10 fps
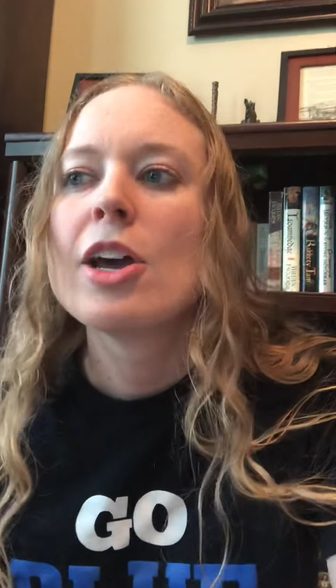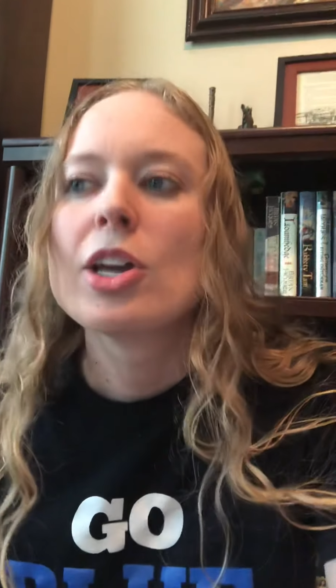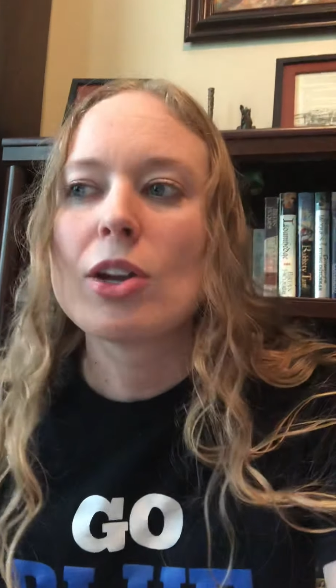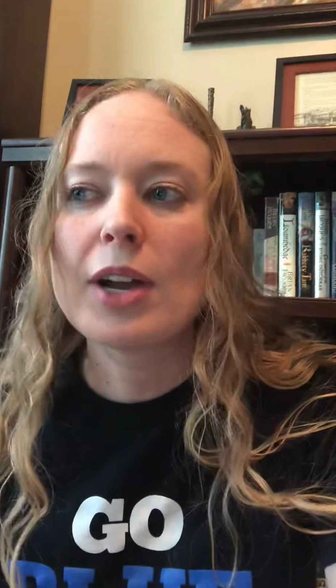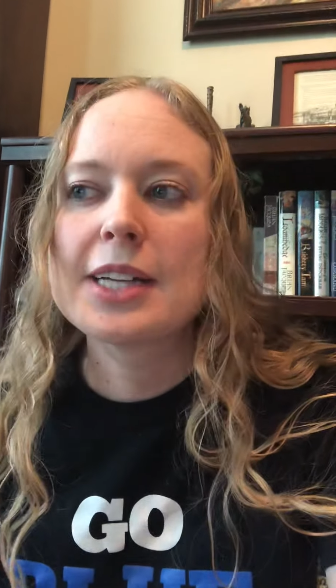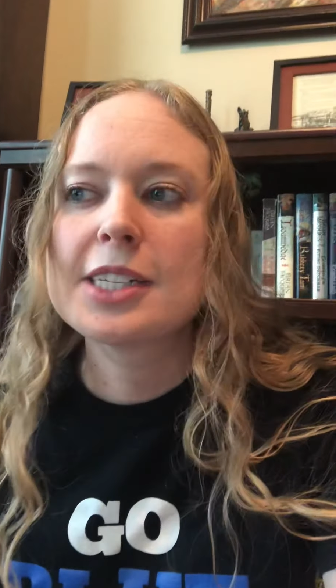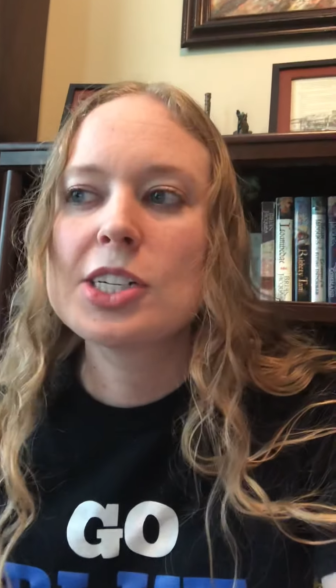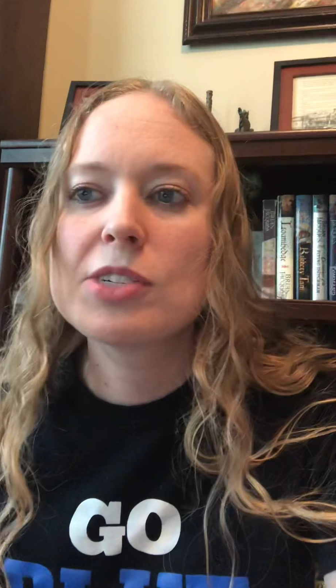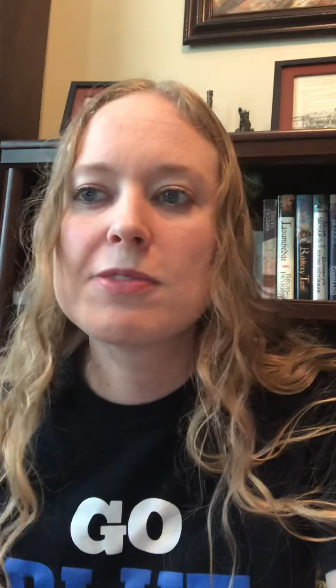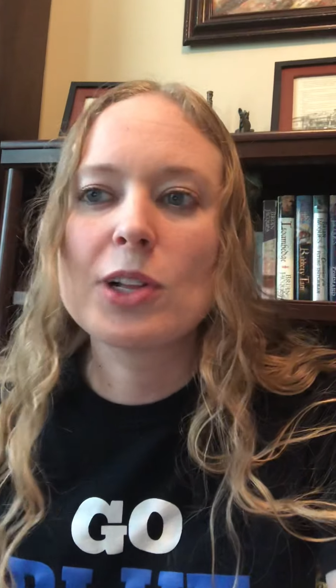Your essay
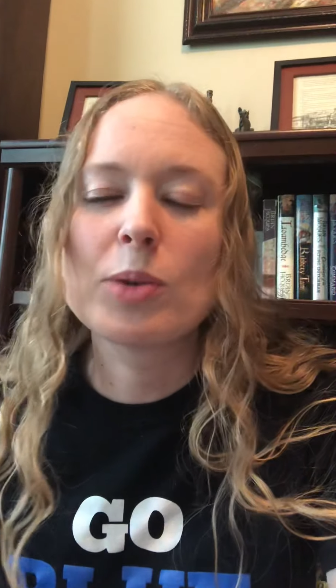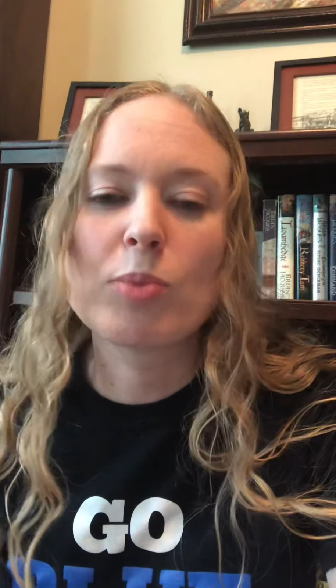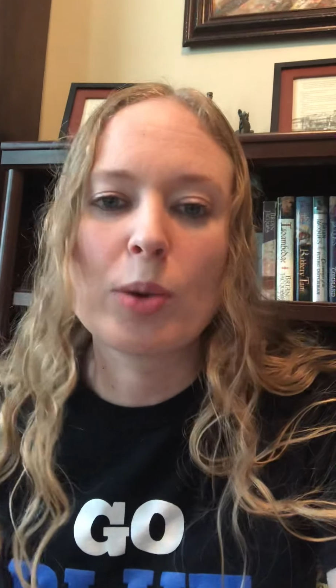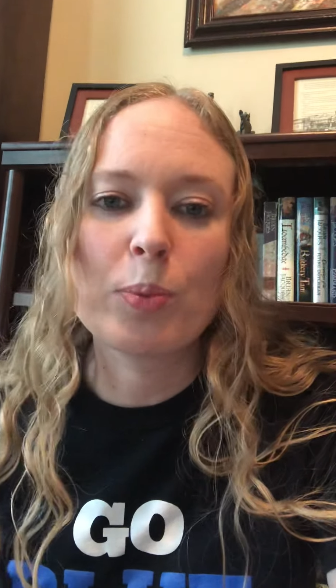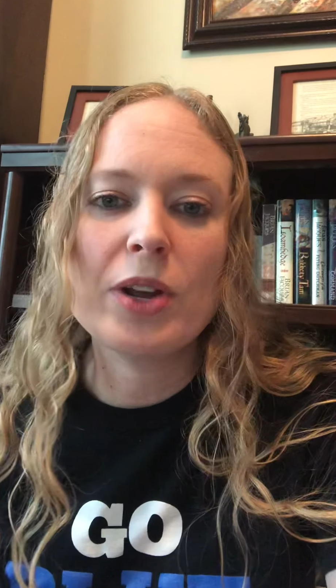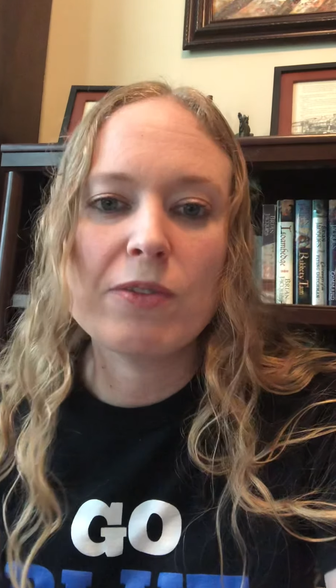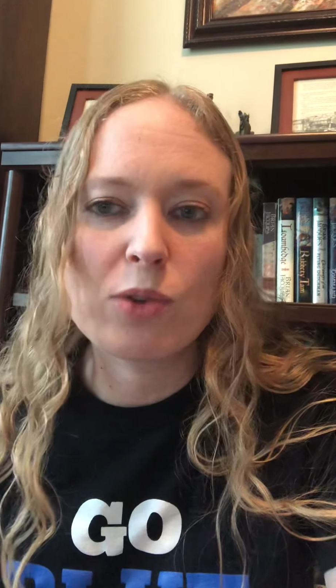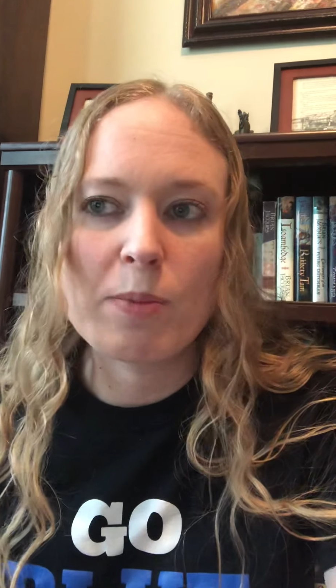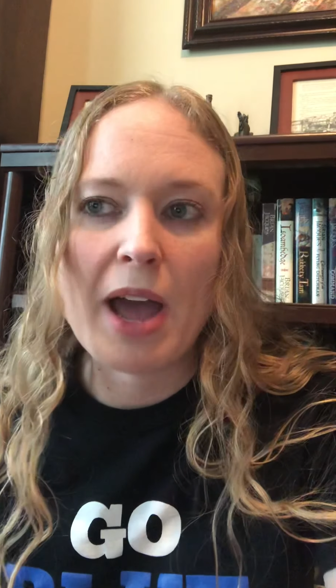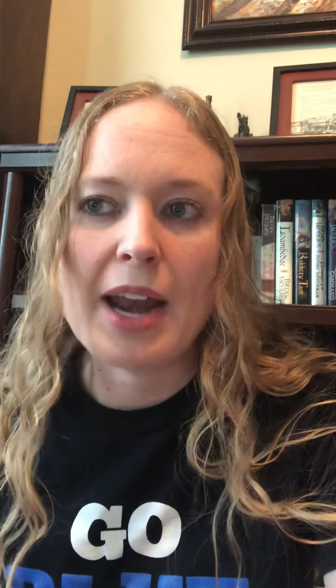should follow appropriate
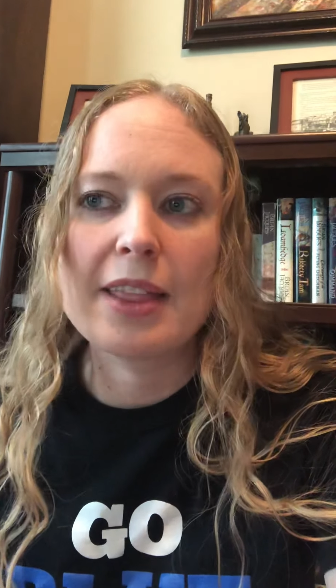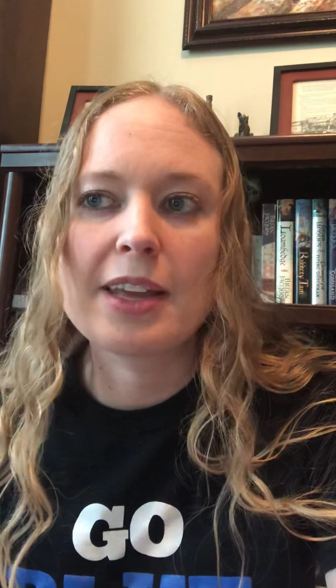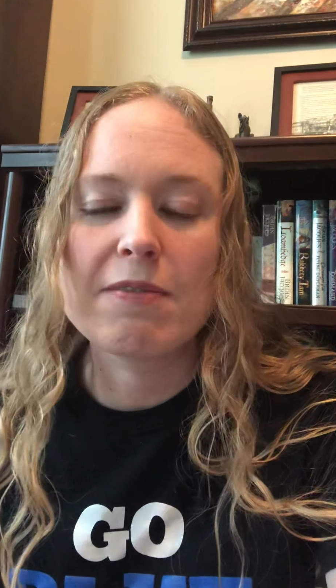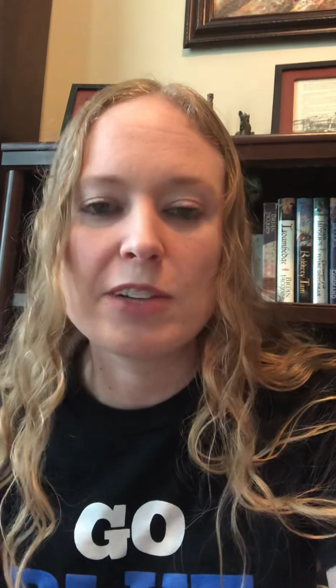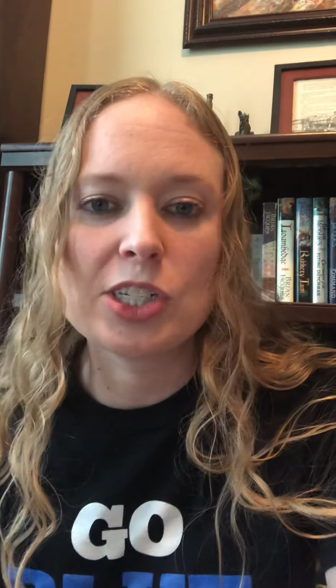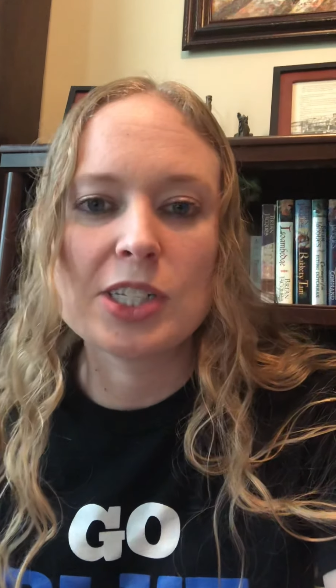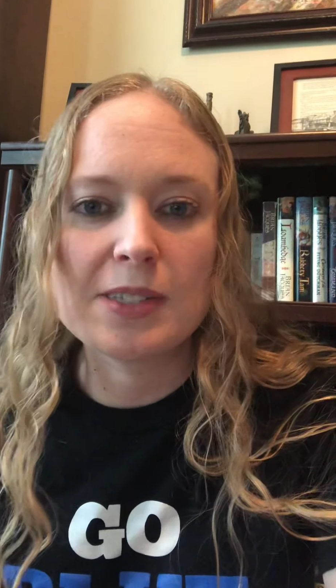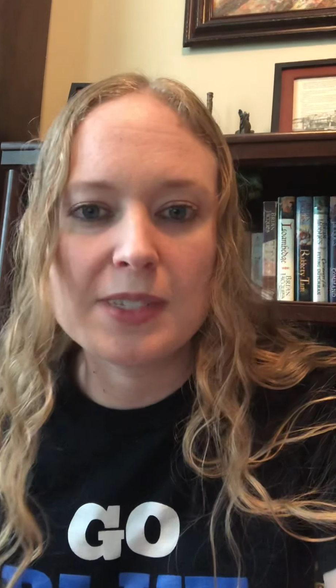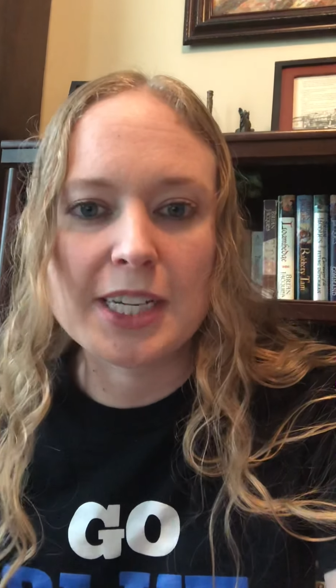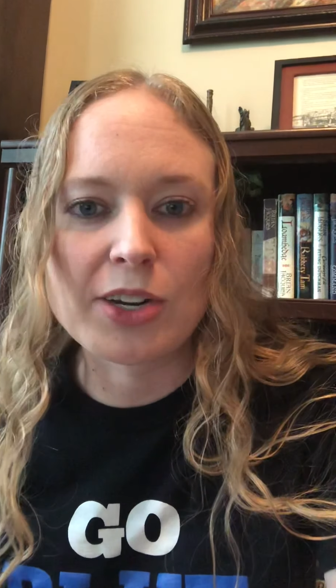format and the conventions of
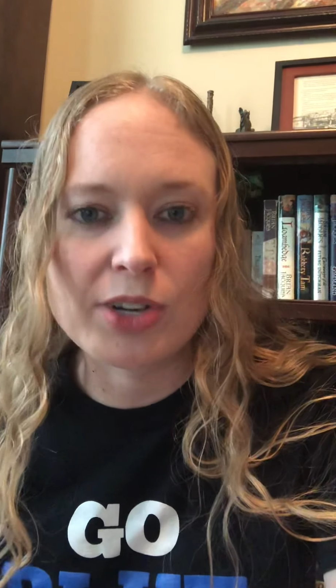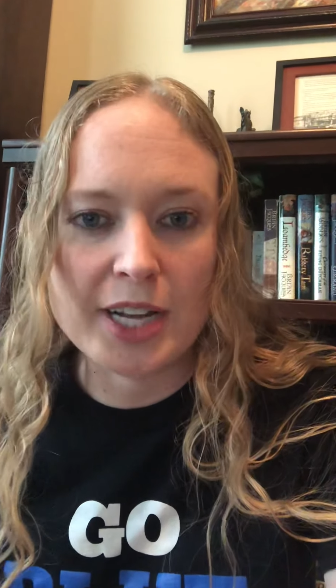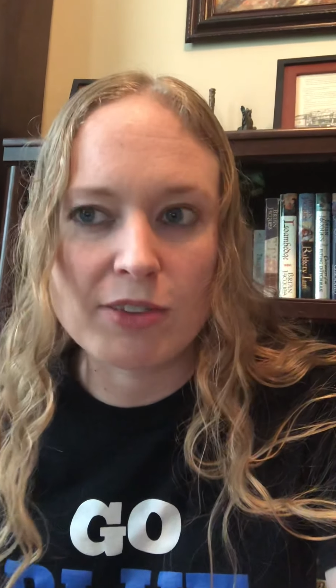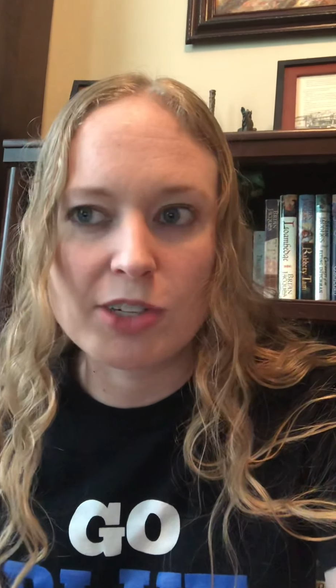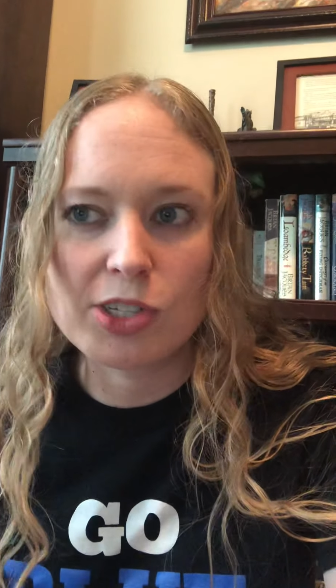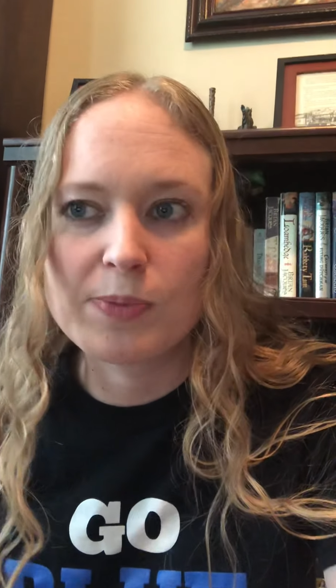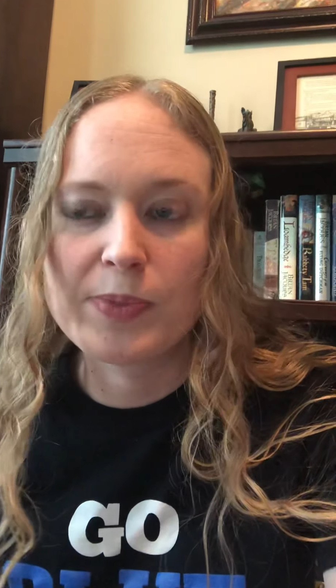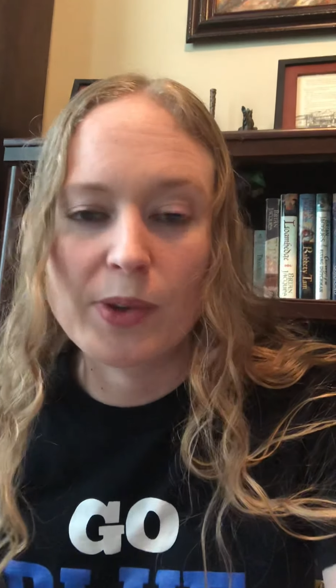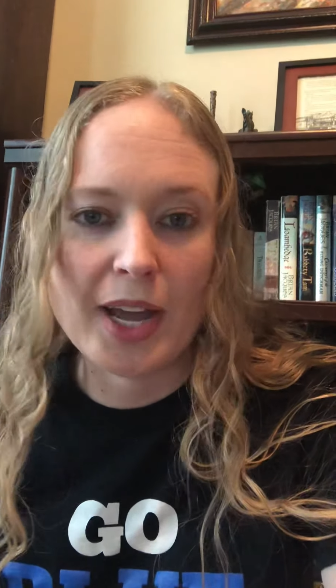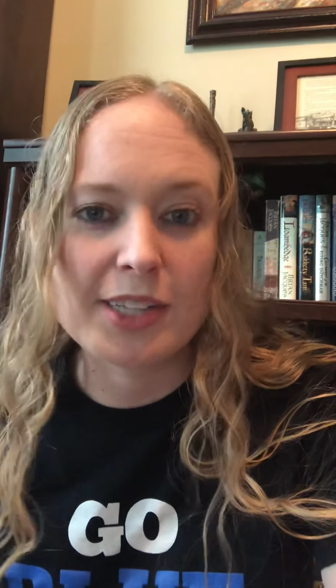standard English.
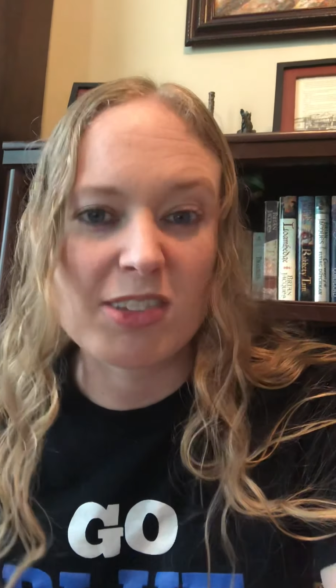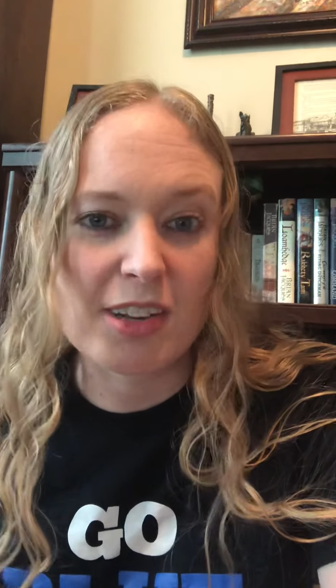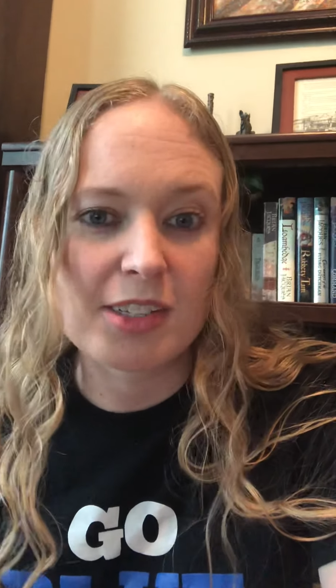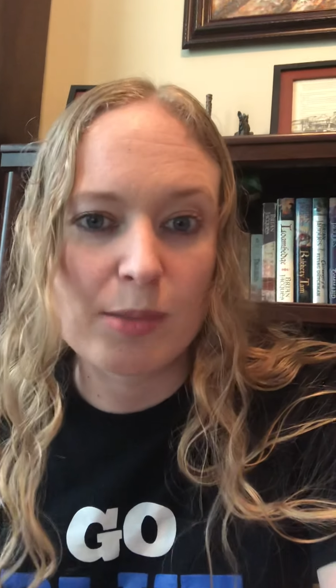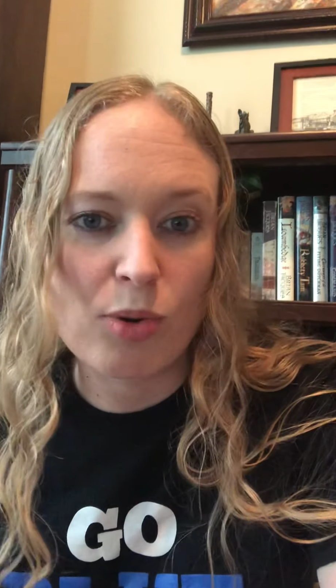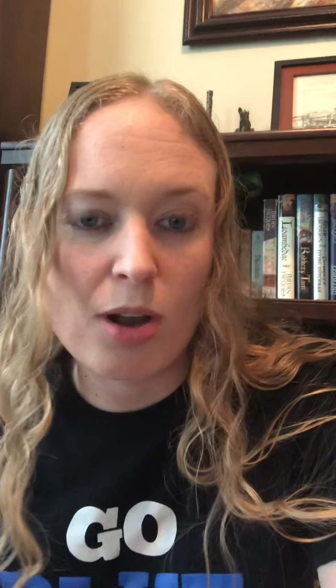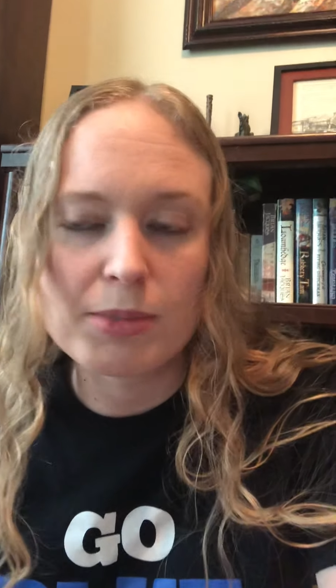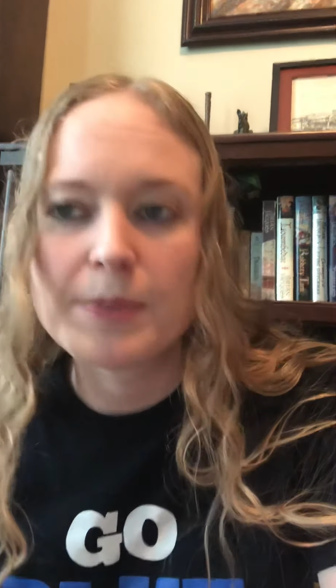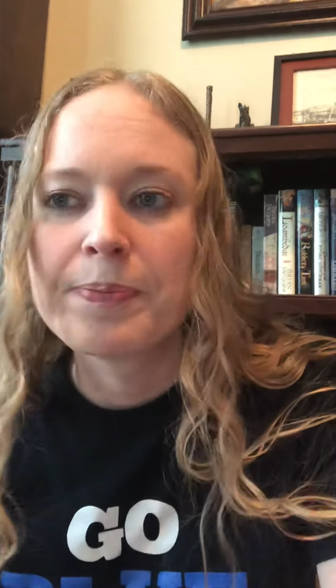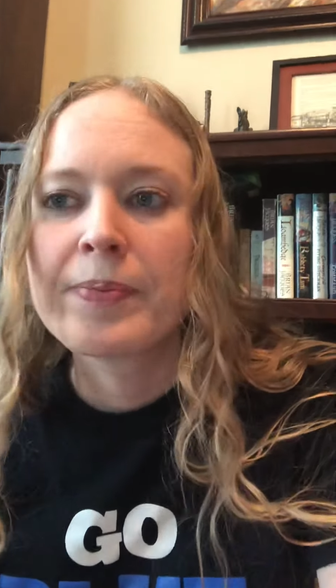Okay, so there's the prompt.